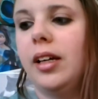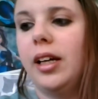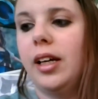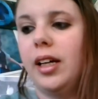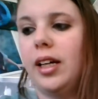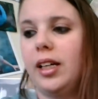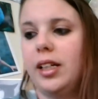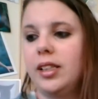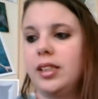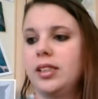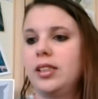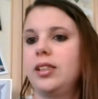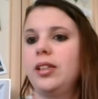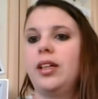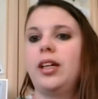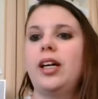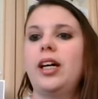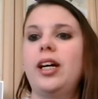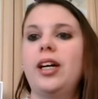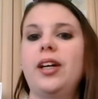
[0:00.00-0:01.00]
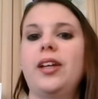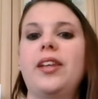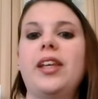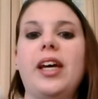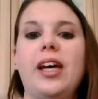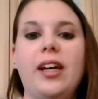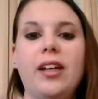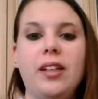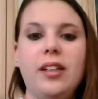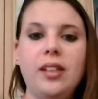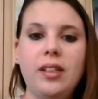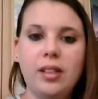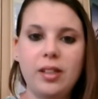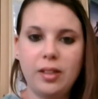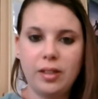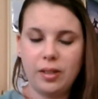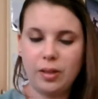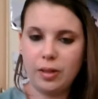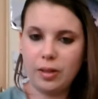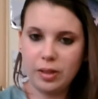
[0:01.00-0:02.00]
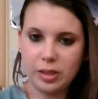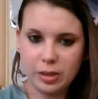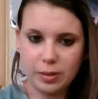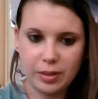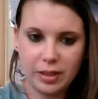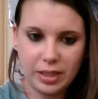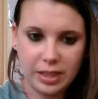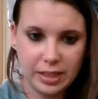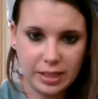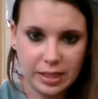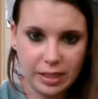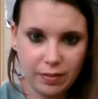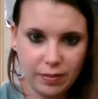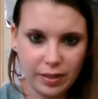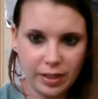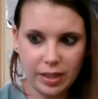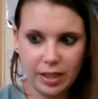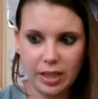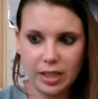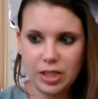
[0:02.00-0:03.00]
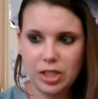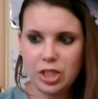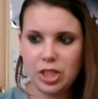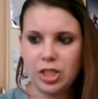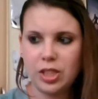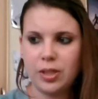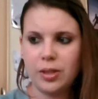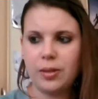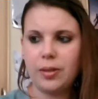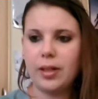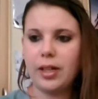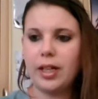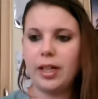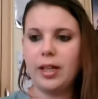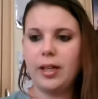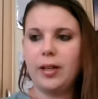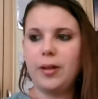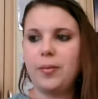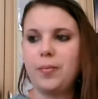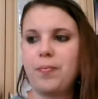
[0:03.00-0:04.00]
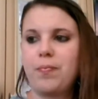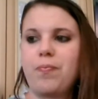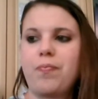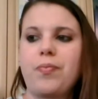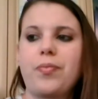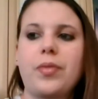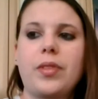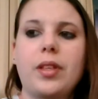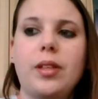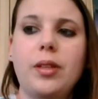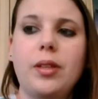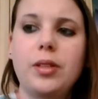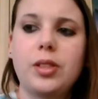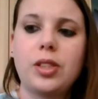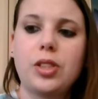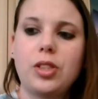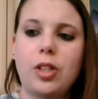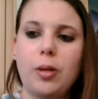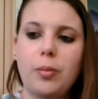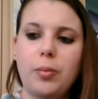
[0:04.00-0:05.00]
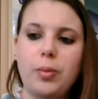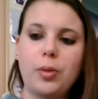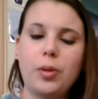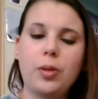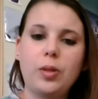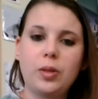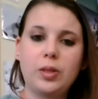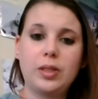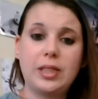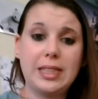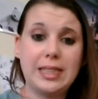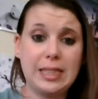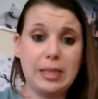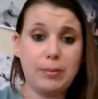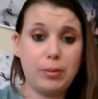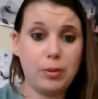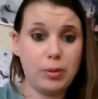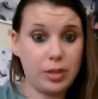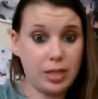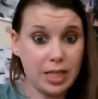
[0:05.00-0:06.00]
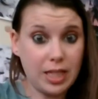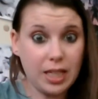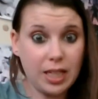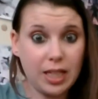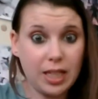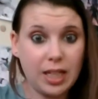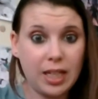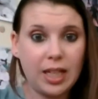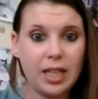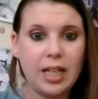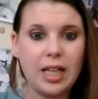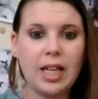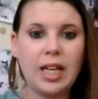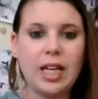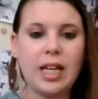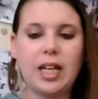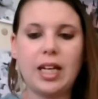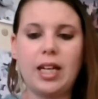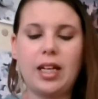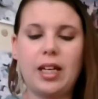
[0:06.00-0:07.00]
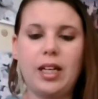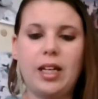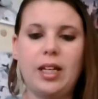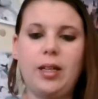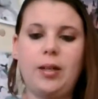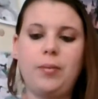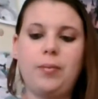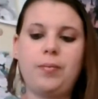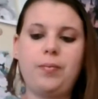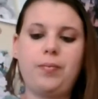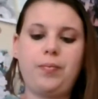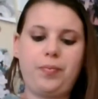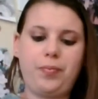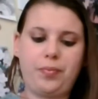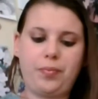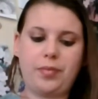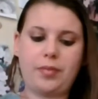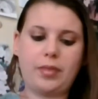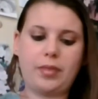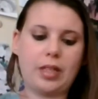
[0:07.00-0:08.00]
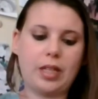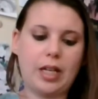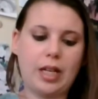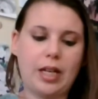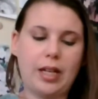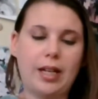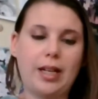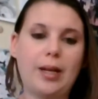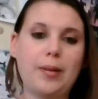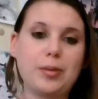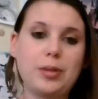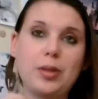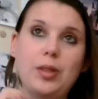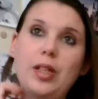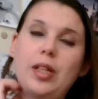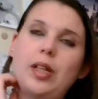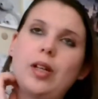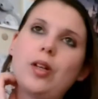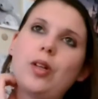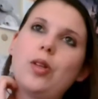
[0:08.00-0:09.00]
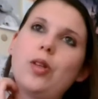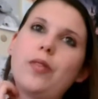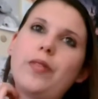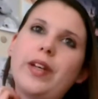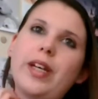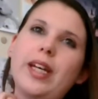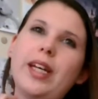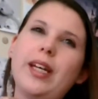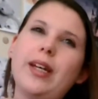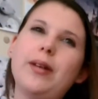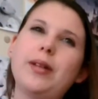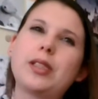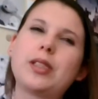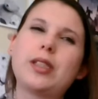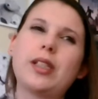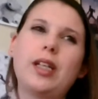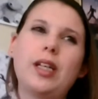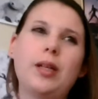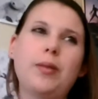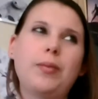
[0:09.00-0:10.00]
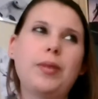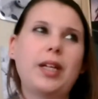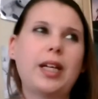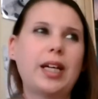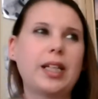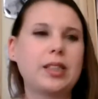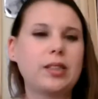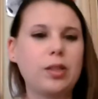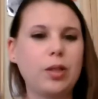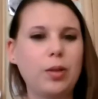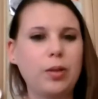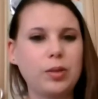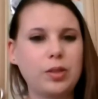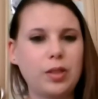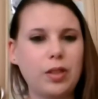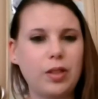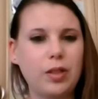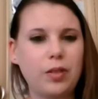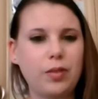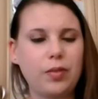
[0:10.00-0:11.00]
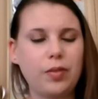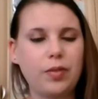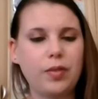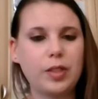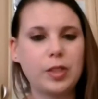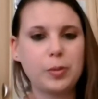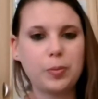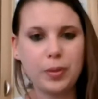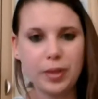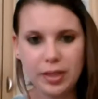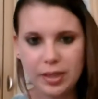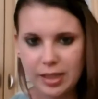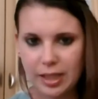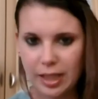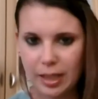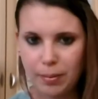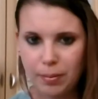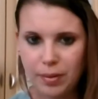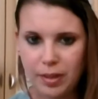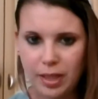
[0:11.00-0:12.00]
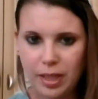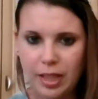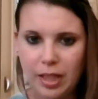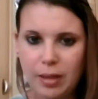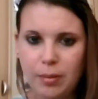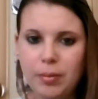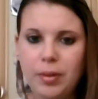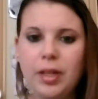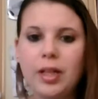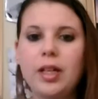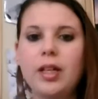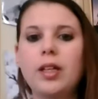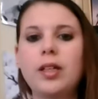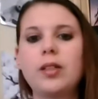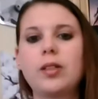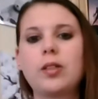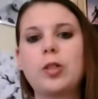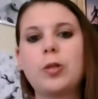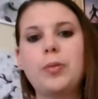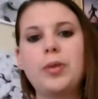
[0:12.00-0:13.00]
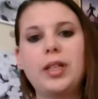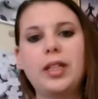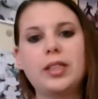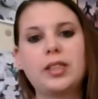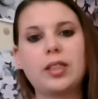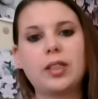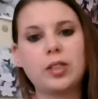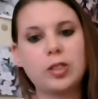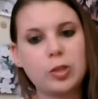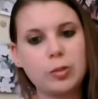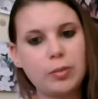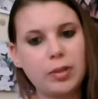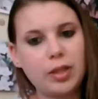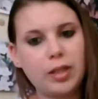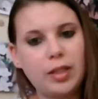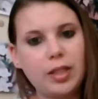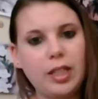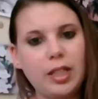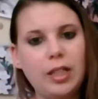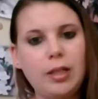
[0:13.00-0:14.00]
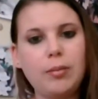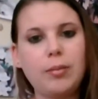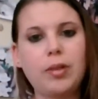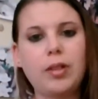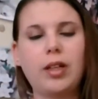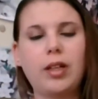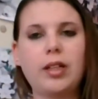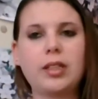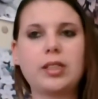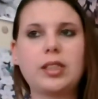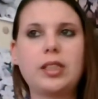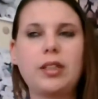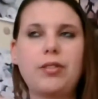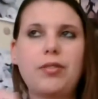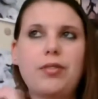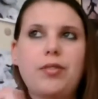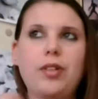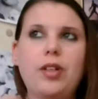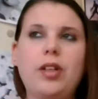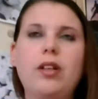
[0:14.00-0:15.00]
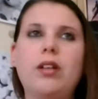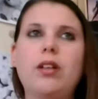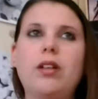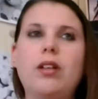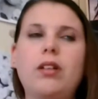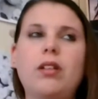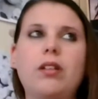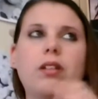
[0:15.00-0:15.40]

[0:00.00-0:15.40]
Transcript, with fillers: And uh, then, also in the Disney Village, um, there's a shop called Disney Boutique. Um, and I absolutely love it. It's um, it had loads of the springtime theme, coming into the summer theme, lots of different